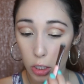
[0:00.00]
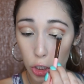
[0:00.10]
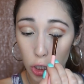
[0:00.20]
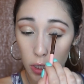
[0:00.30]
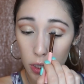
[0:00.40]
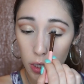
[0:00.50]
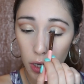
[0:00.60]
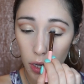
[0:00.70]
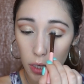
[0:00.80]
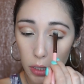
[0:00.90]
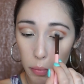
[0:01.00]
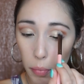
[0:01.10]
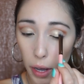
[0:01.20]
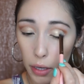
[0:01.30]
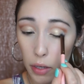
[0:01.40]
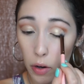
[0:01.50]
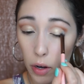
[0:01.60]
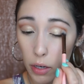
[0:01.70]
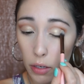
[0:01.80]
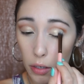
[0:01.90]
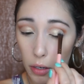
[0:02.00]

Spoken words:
just in case, pack it on.